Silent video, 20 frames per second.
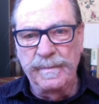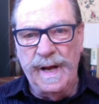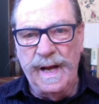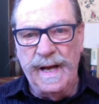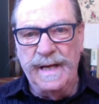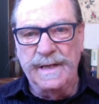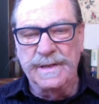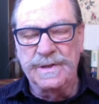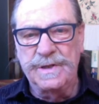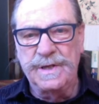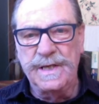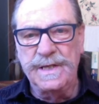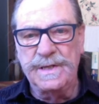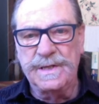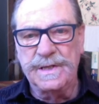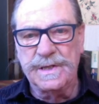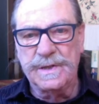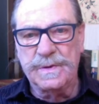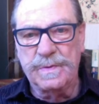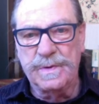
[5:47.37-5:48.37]
And
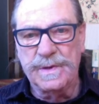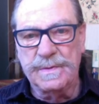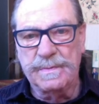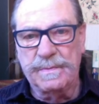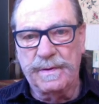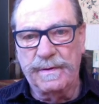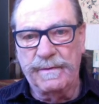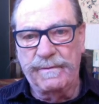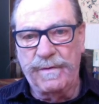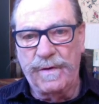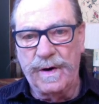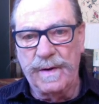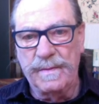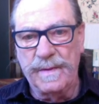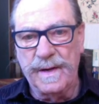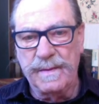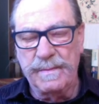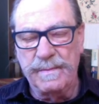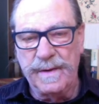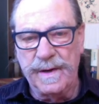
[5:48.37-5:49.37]
Jesus was
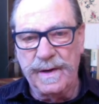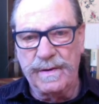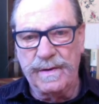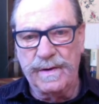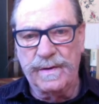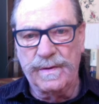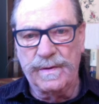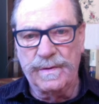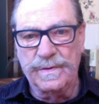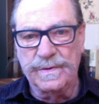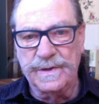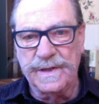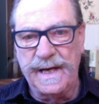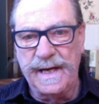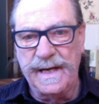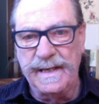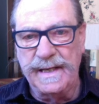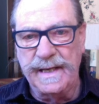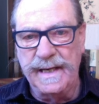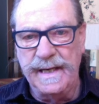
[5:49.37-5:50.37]
performing miracles
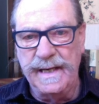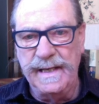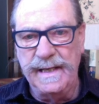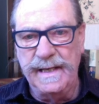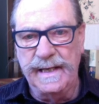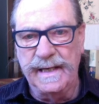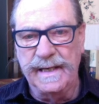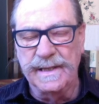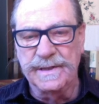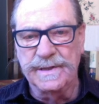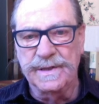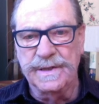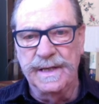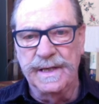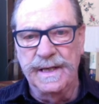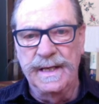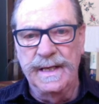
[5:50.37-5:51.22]
and healings.